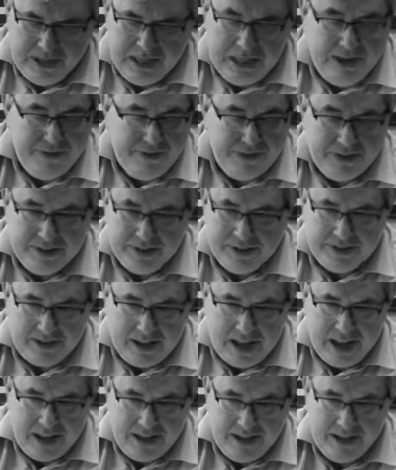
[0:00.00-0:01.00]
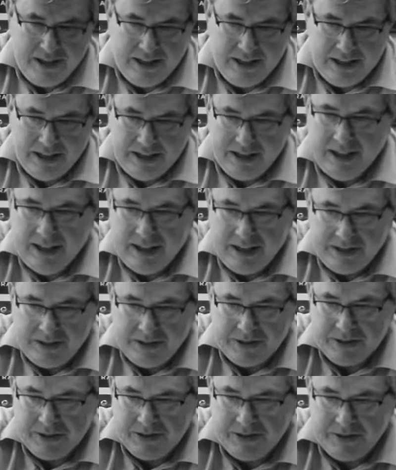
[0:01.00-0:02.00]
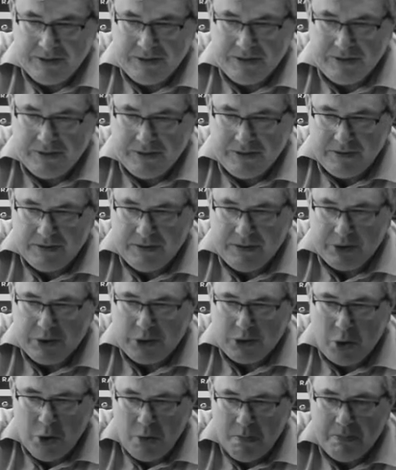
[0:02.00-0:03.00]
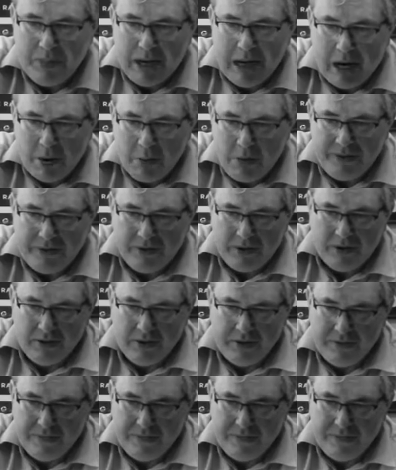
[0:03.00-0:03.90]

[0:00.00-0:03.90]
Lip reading: Even today, it is so powerful.